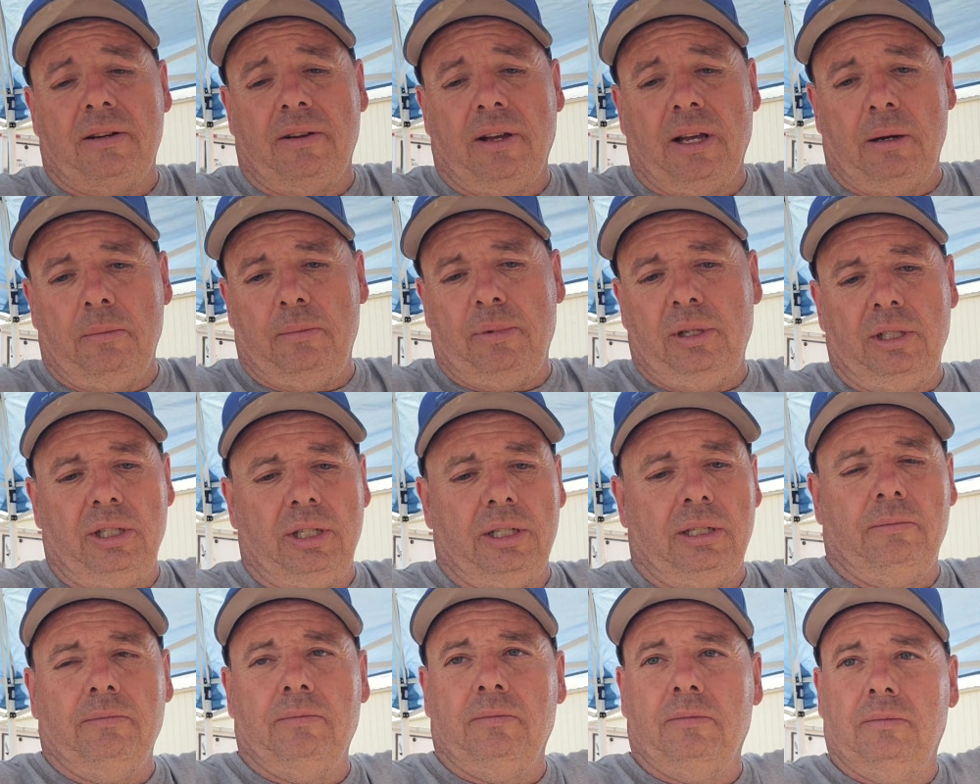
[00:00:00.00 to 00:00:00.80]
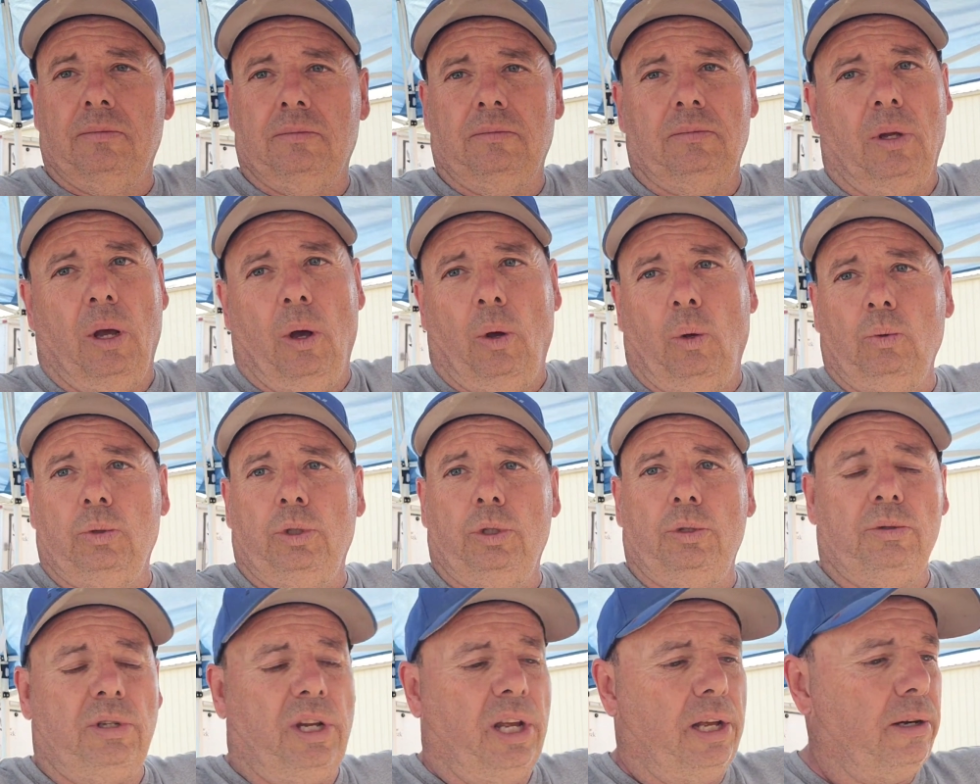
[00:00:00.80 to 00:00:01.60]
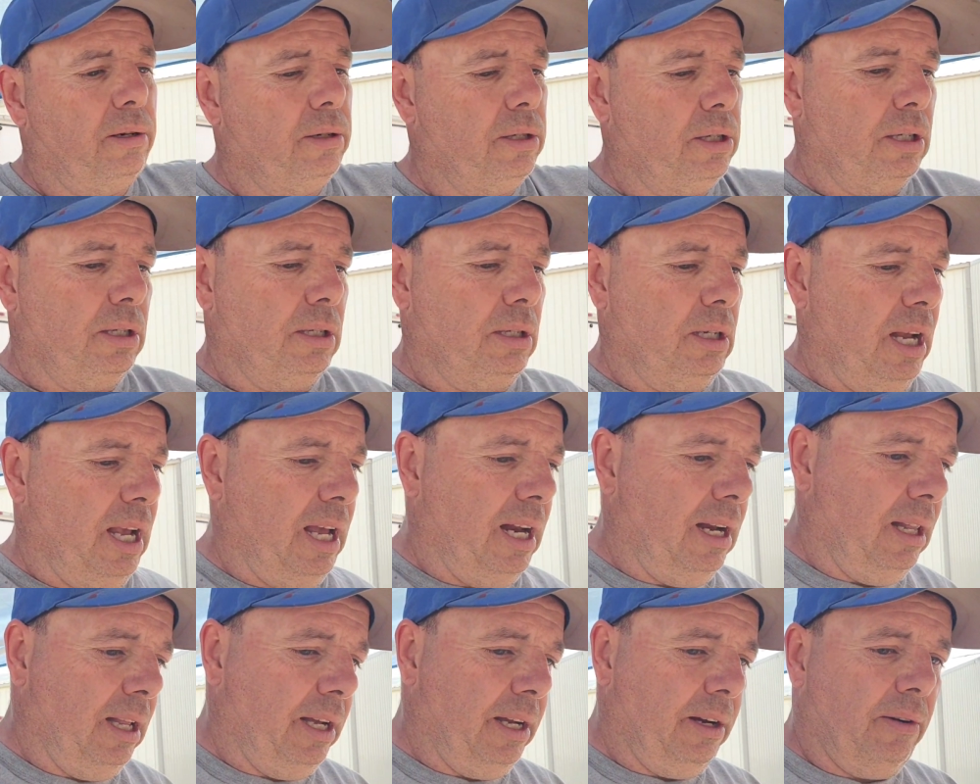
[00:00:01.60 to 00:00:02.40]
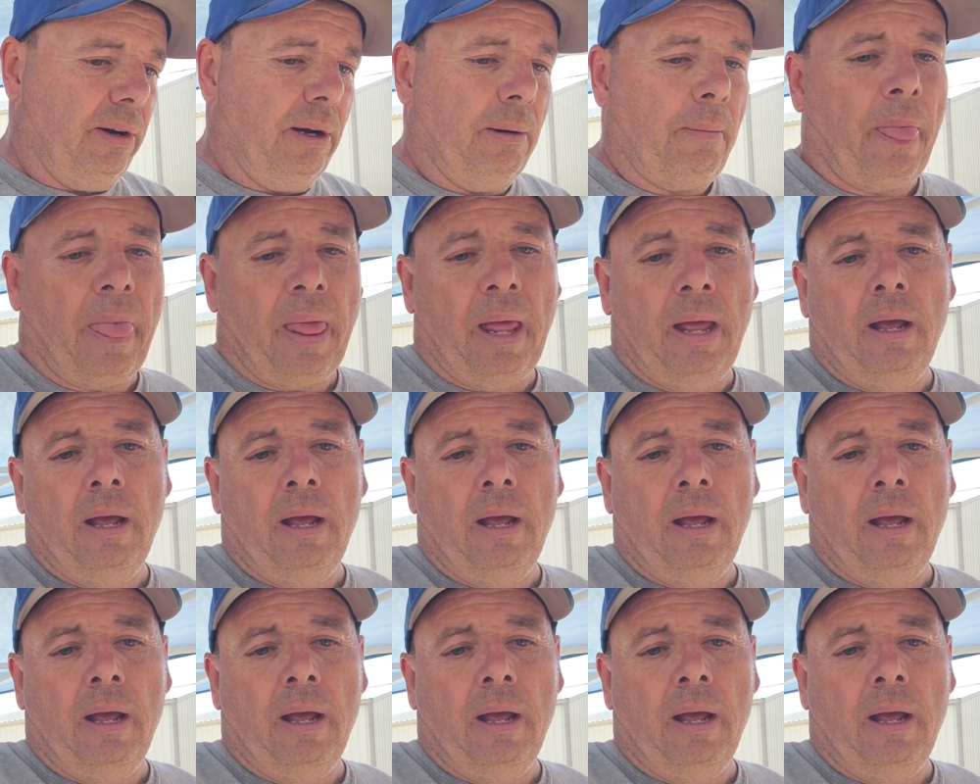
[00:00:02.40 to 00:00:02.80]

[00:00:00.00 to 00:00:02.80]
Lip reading: I got a bunch of old used headers just kind of laying around.